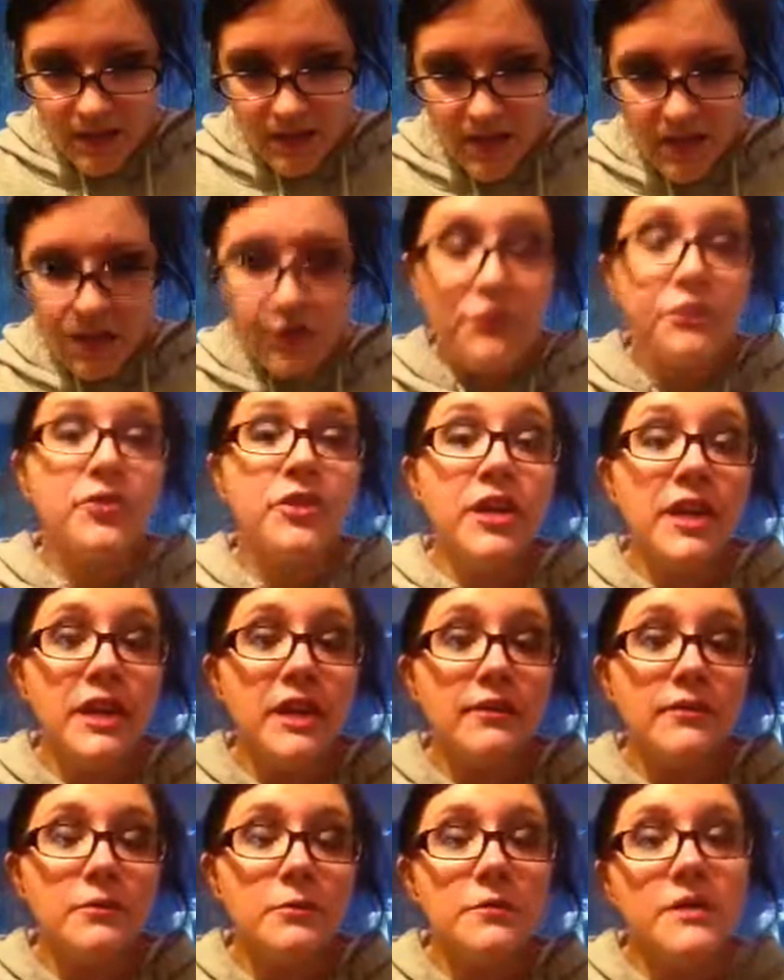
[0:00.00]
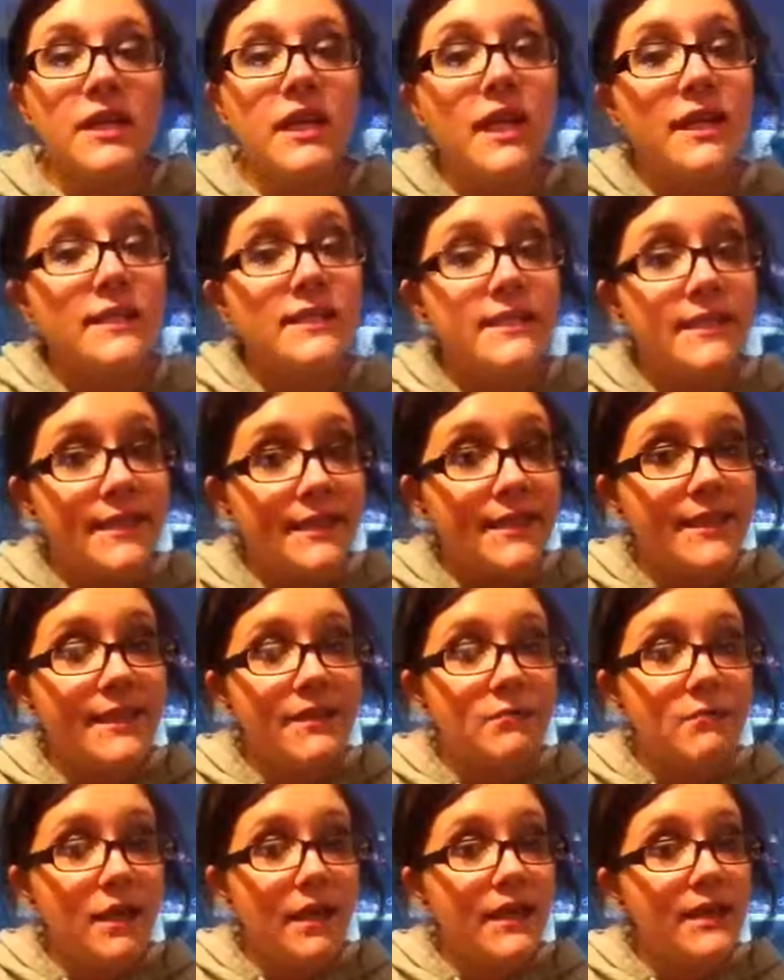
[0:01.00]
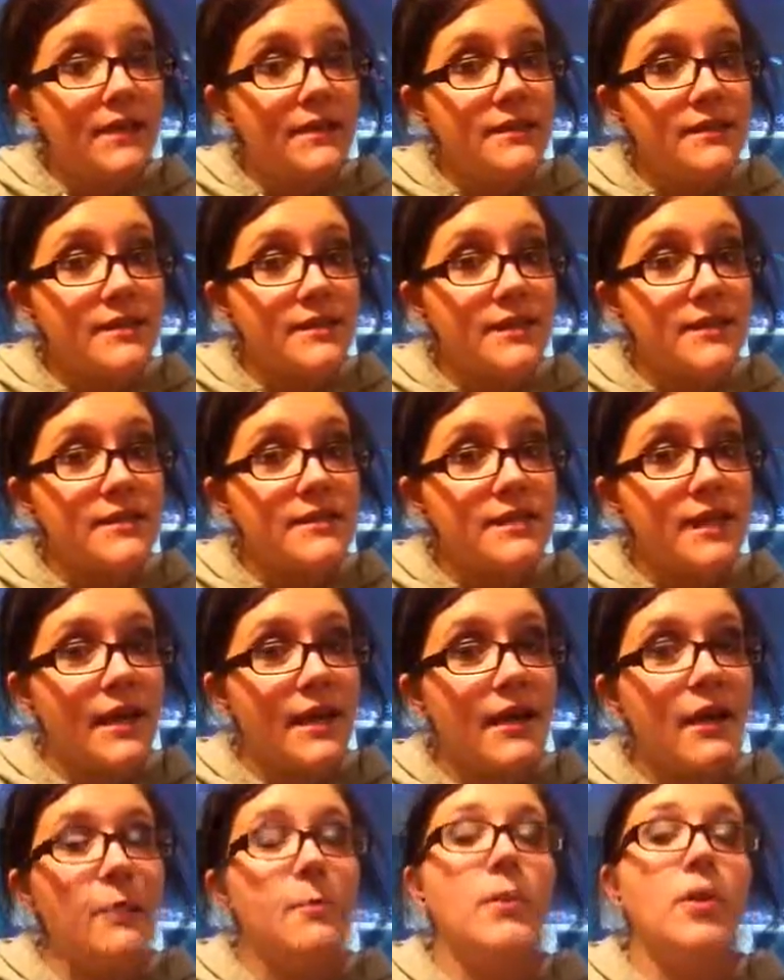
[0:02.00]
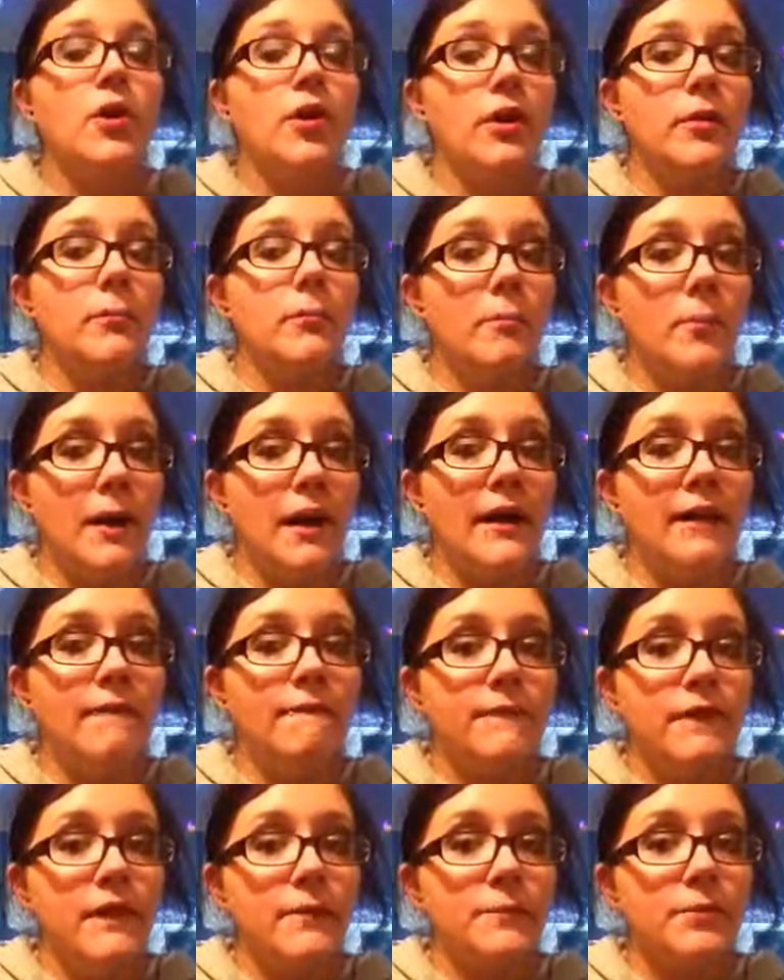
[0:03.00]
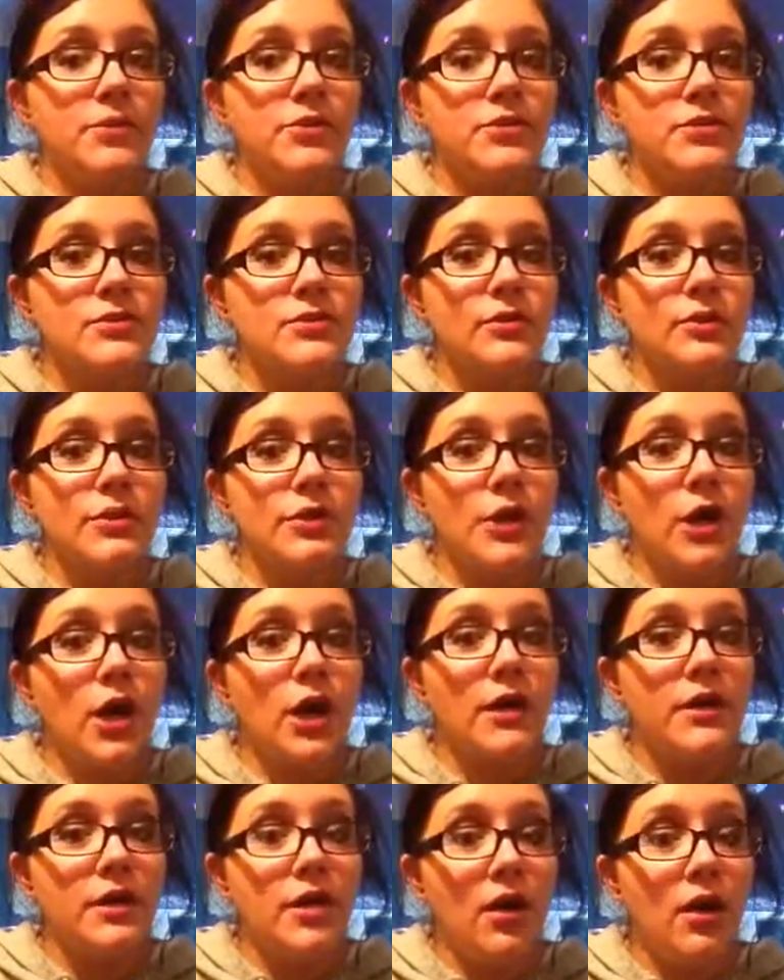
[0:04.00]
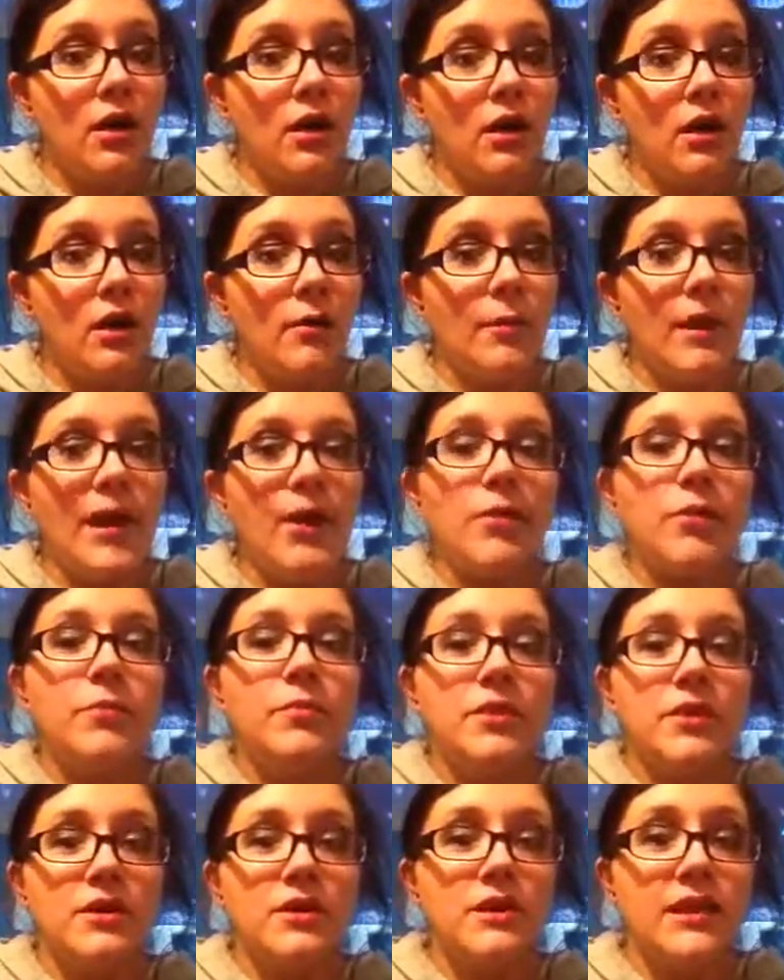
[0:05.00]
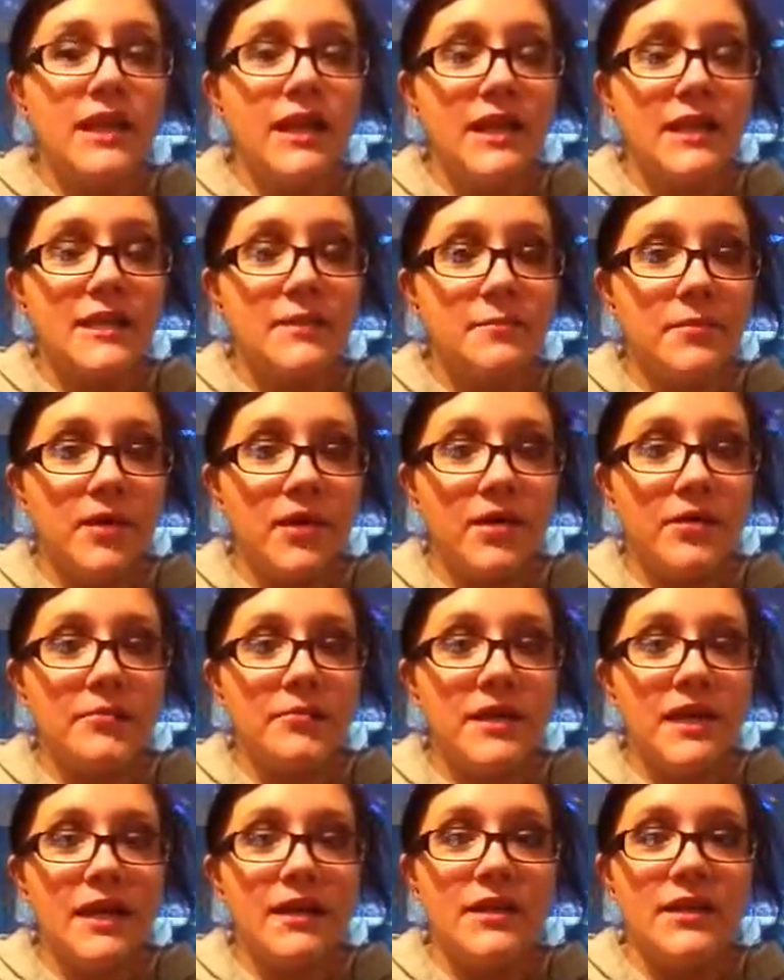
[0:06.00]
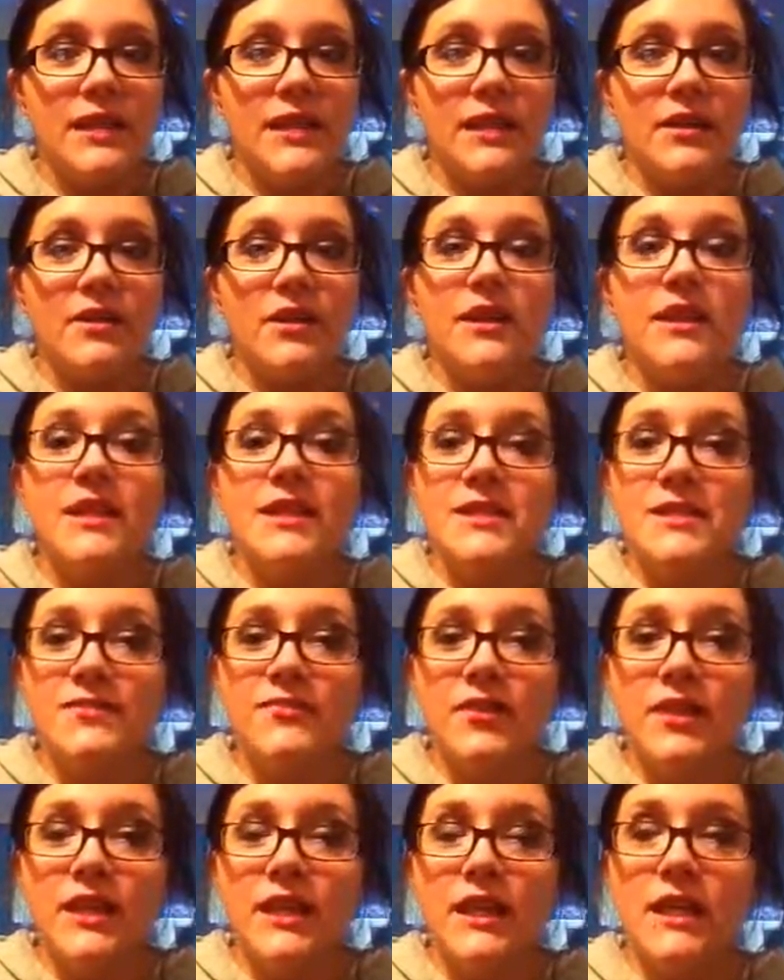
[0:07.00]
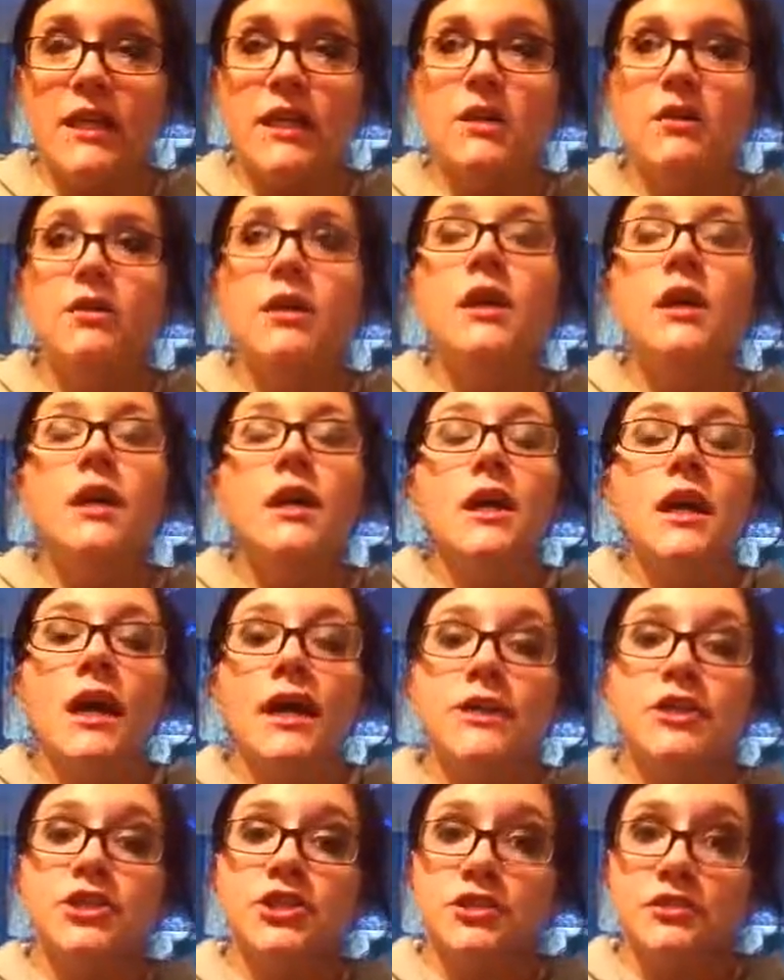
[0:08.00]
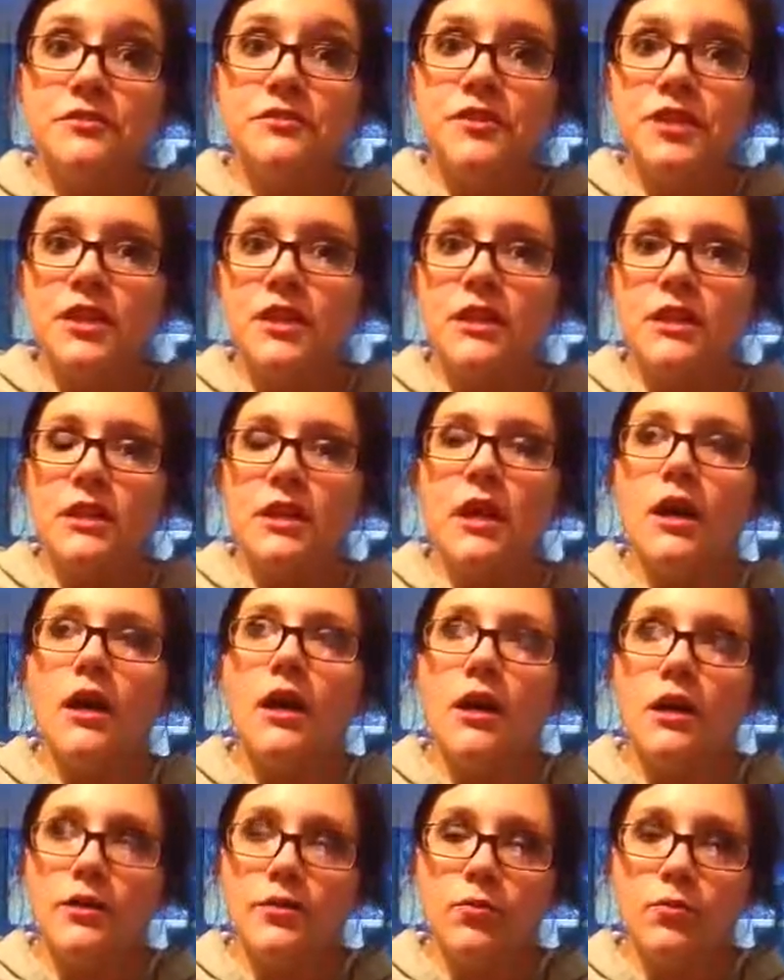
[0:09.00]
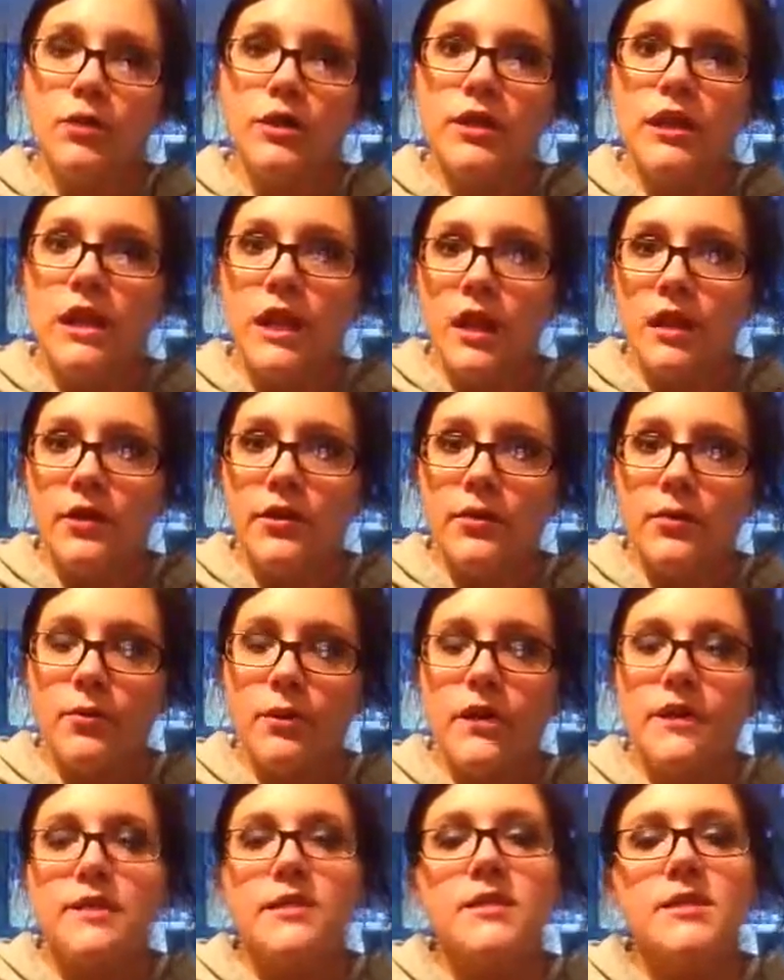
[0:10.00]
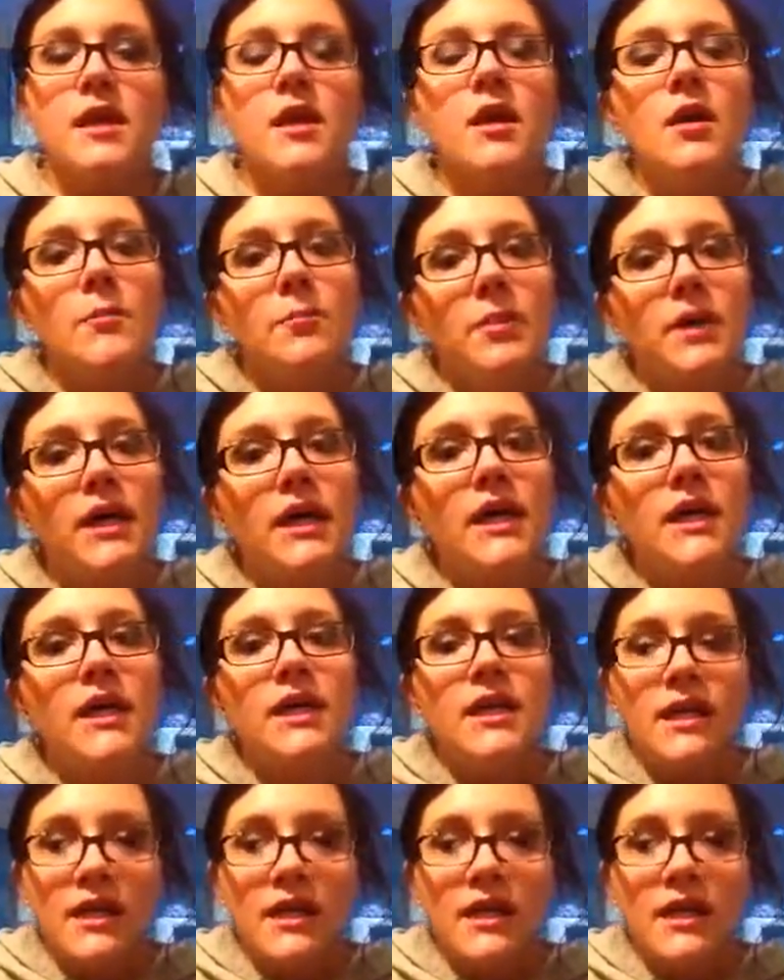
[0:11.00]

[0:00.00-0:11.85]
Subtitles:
And don't forget, everybody, I did get my e-cig set up on myvaporstore.com. I will put a link at the bottom down there in this video. I should have done it in the one of the other ones, but